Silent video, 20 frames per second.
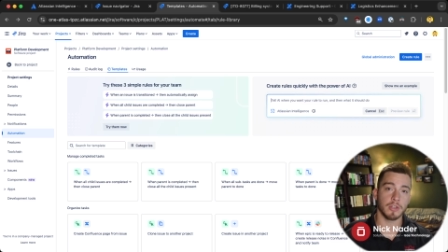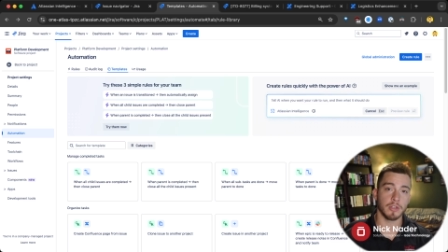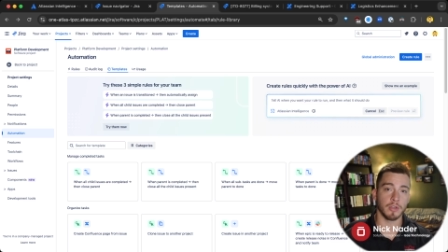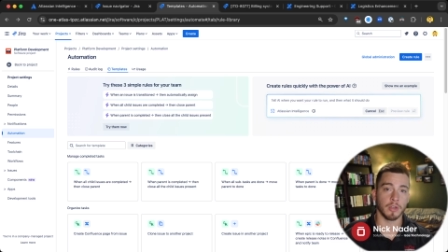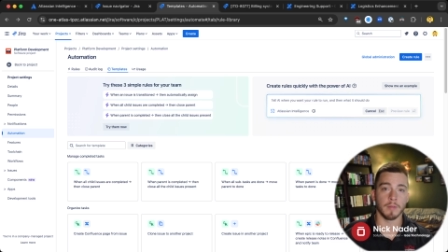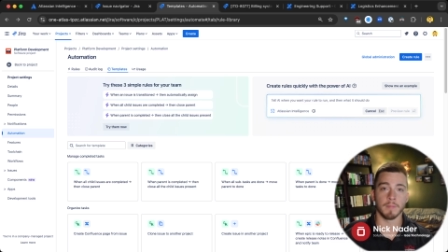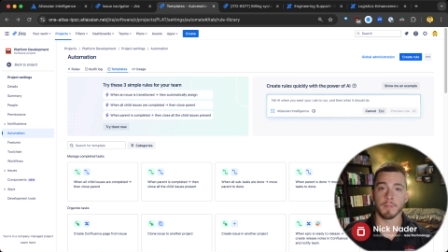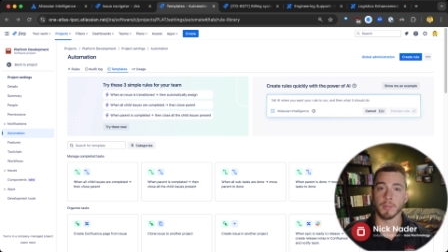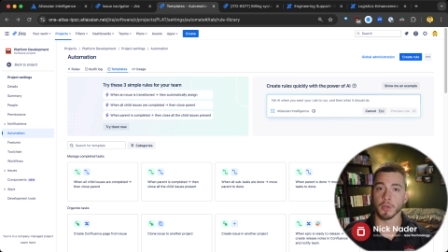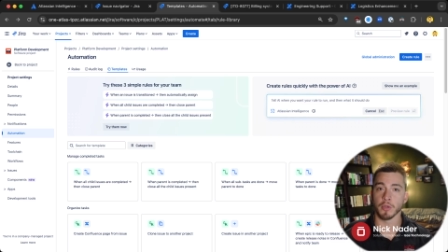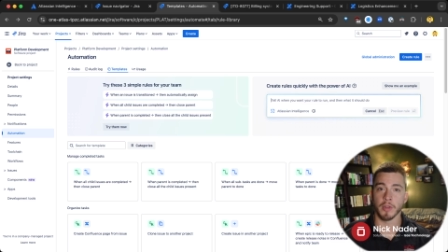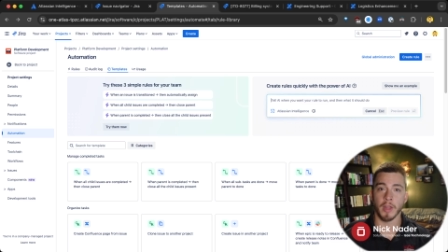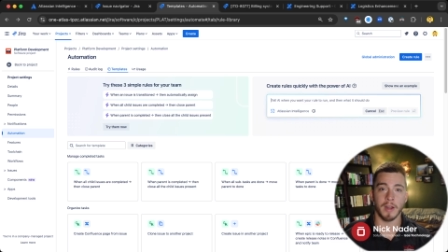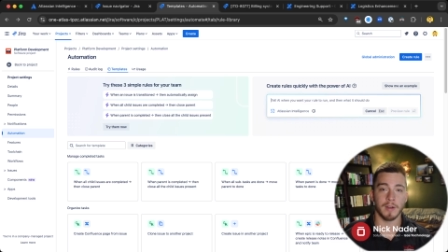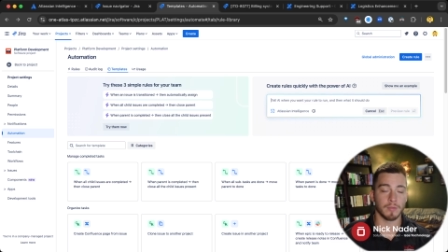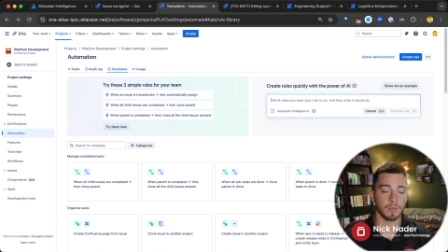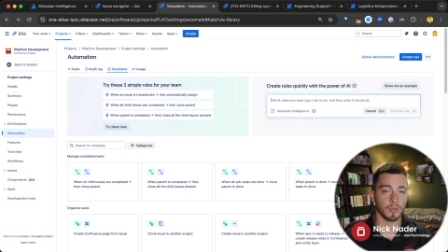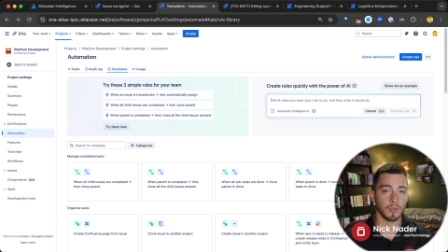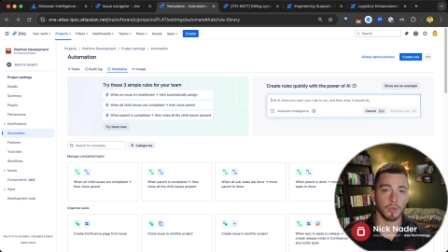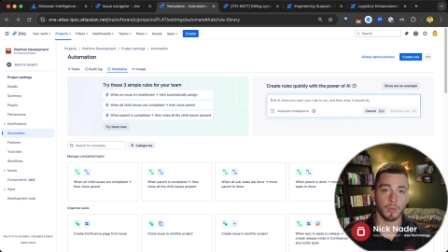You can build
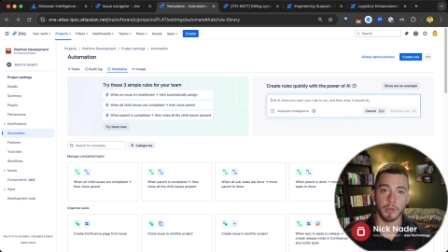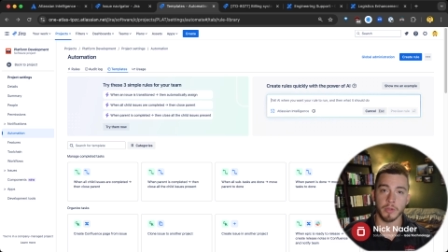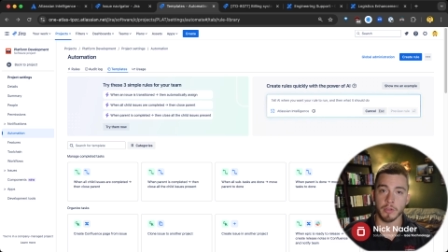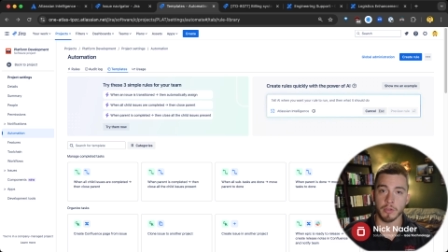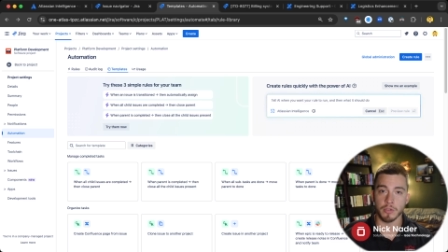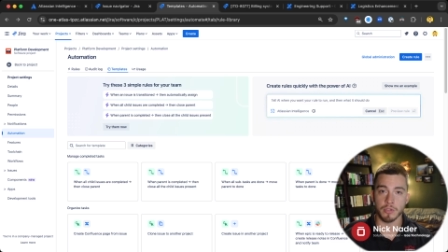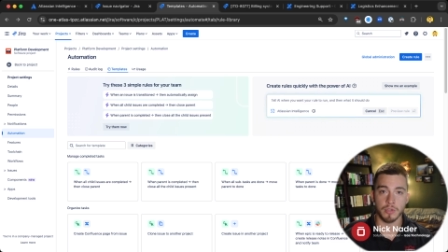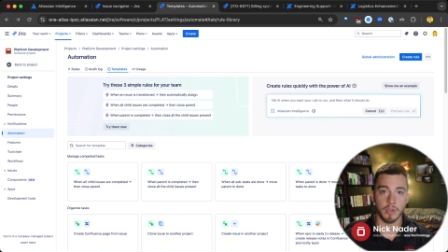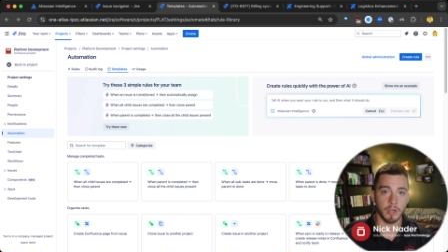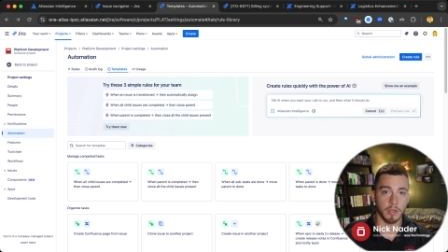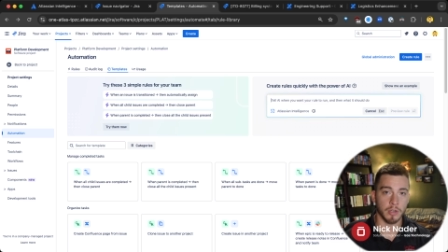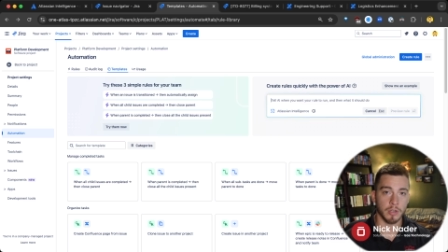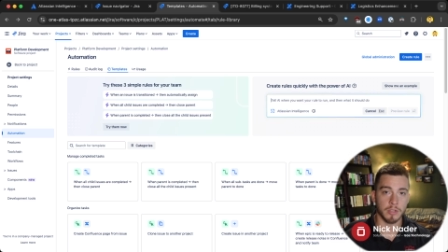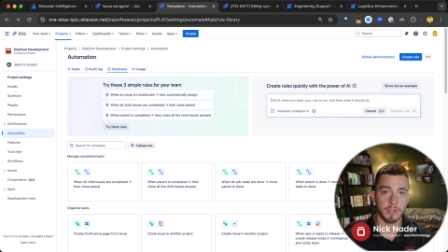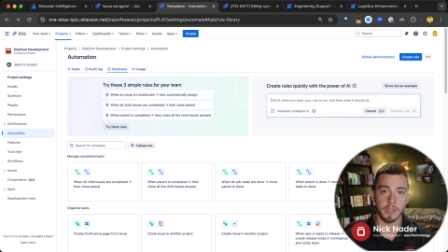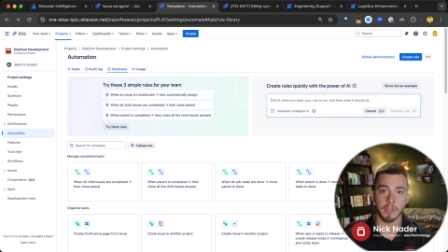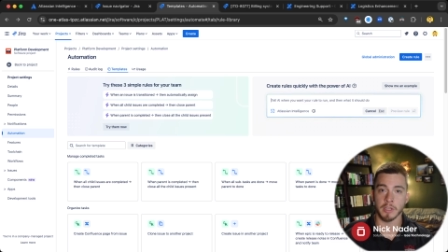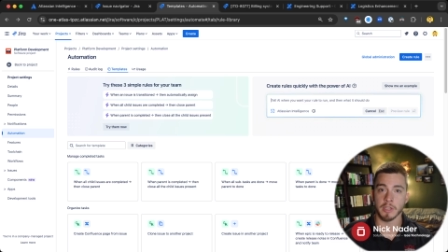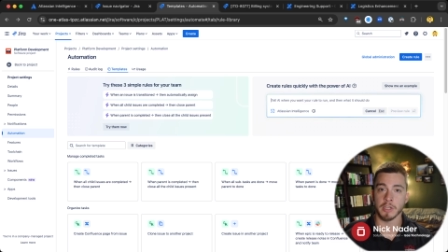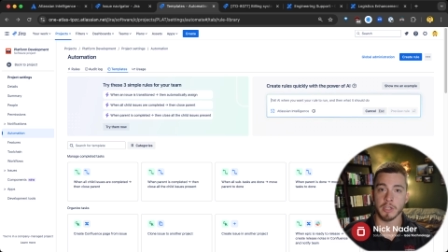that rule with your triggers
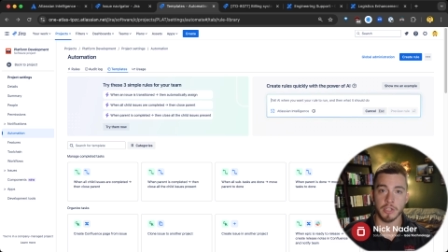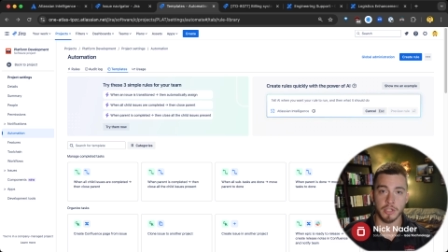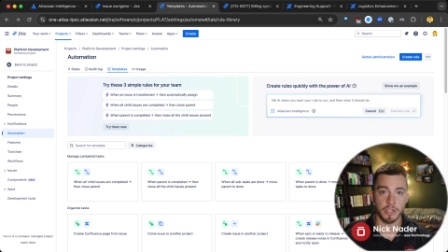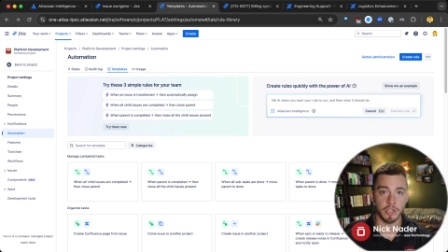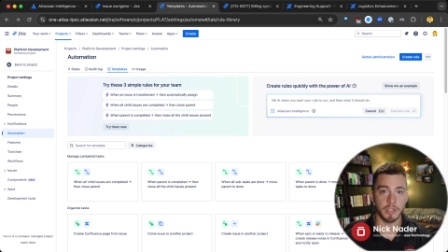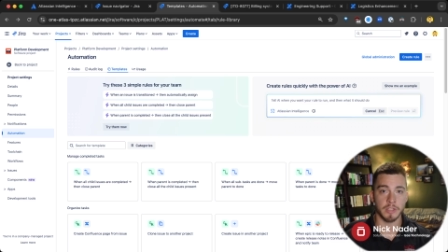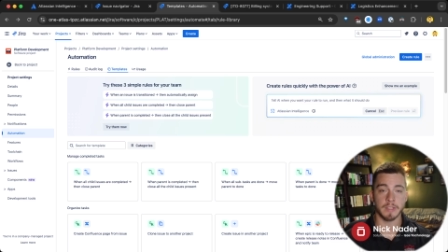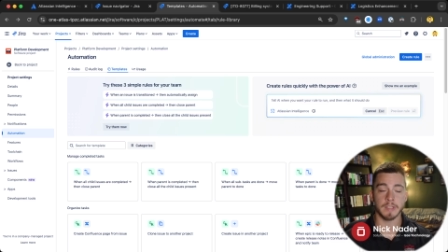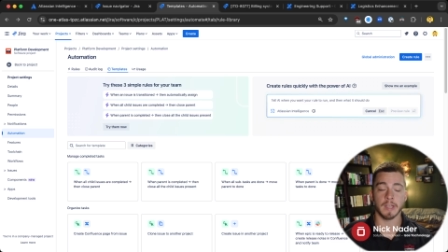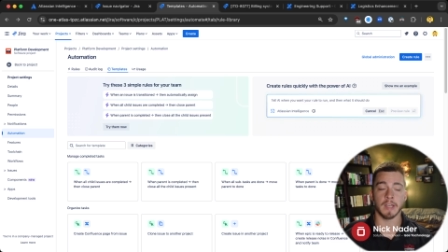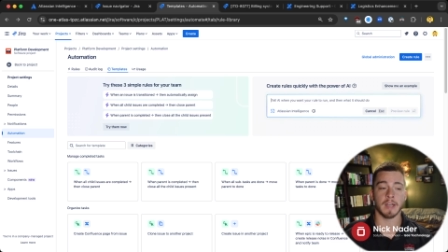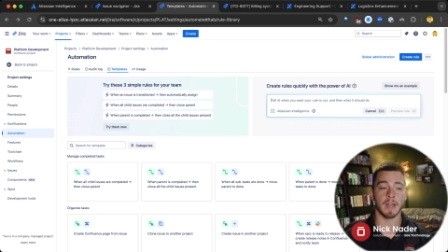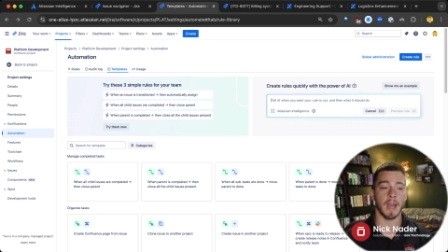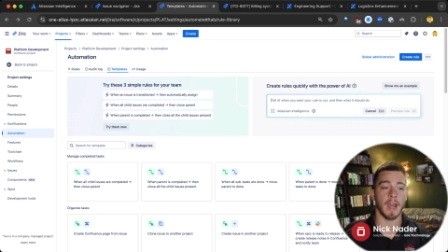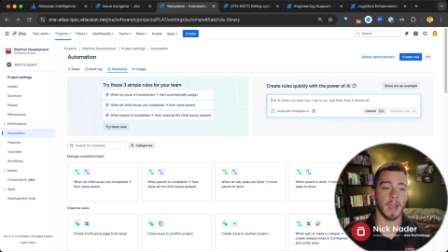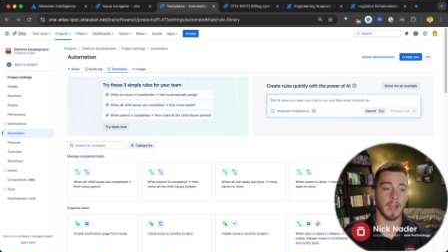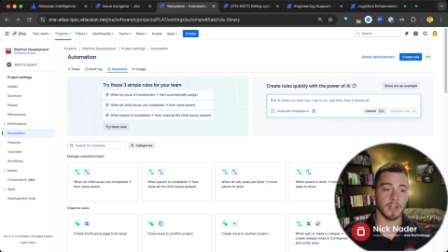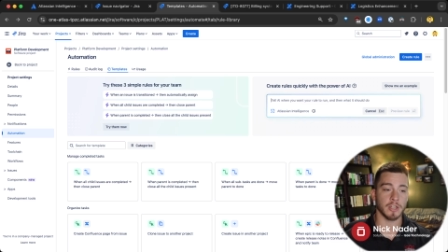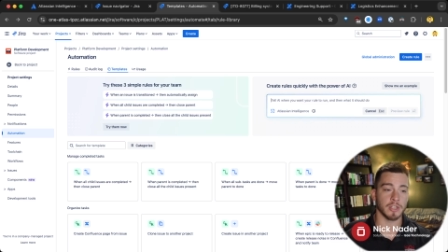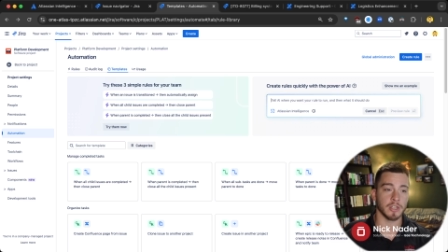and conditions and
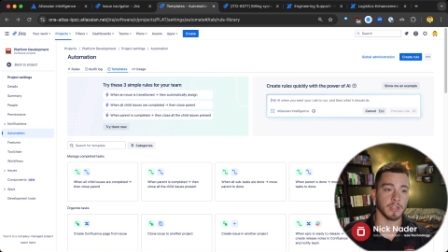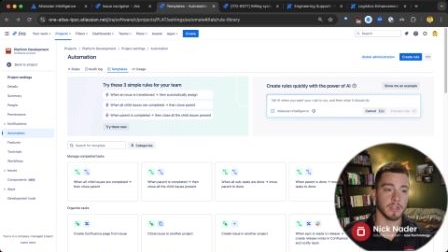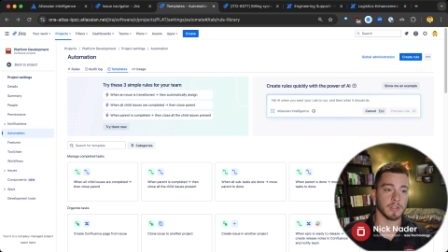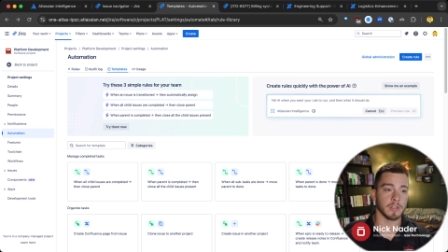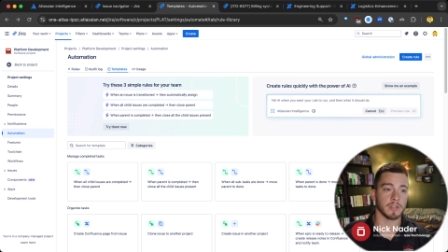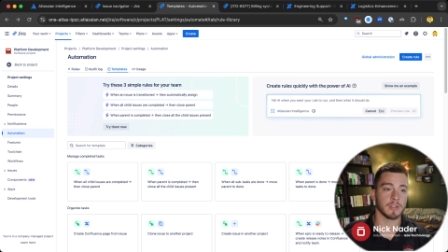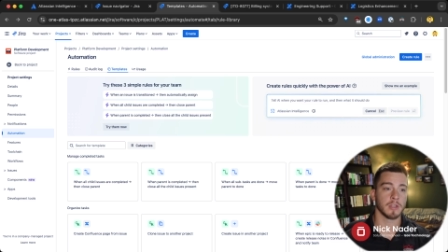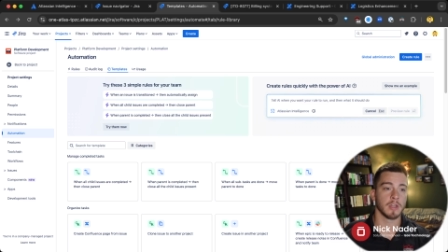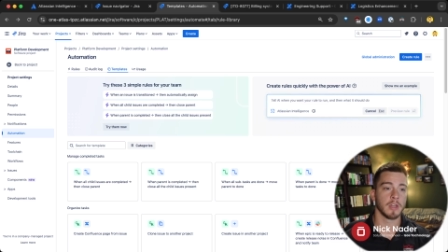actions